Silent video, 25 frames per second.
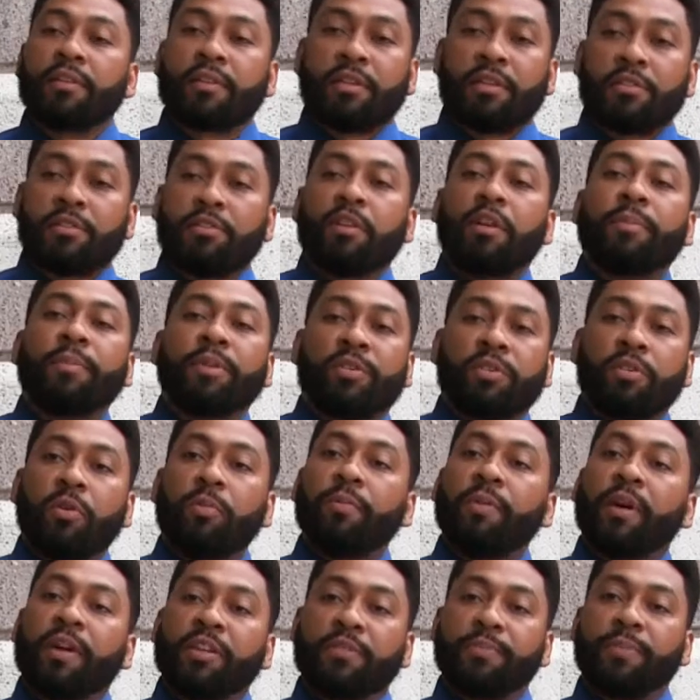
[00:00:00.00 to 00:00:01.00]
This concerned me
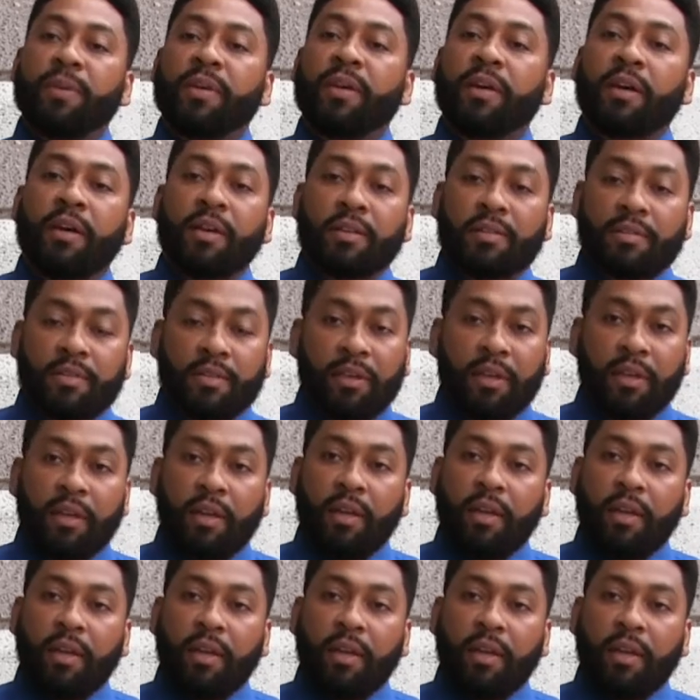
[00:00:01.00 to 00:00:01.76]
so much because